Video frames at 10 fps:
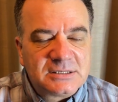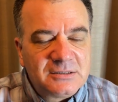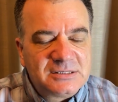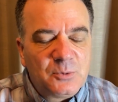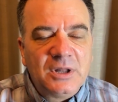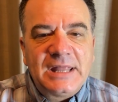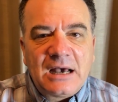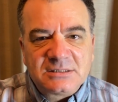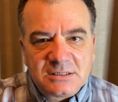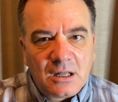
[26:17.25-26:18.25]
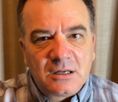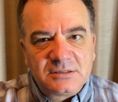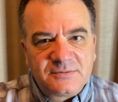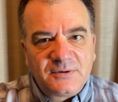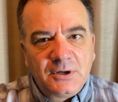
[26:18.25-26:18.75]
So it's $1,000
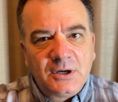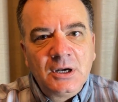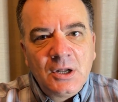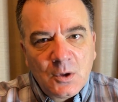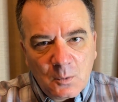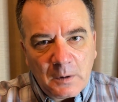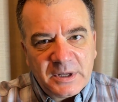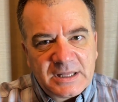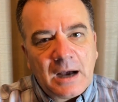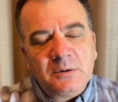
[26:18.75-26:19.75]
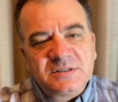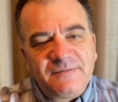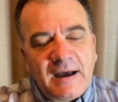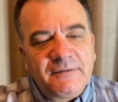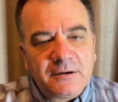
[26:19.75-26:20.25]
for what we thought was
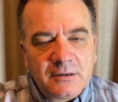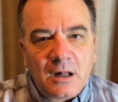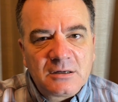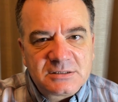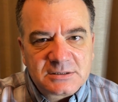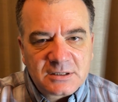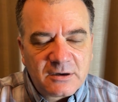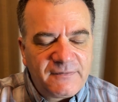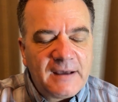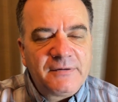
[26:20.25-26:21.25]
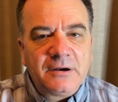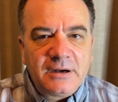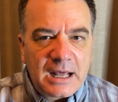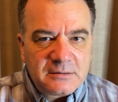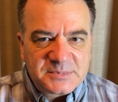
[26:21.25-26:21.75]
$500 or 500
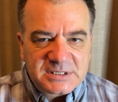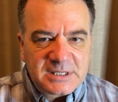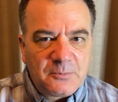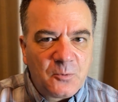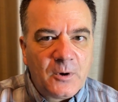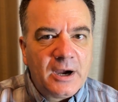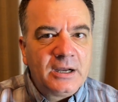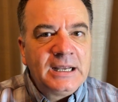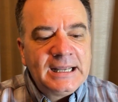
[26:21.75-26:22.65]
items of Tupperware.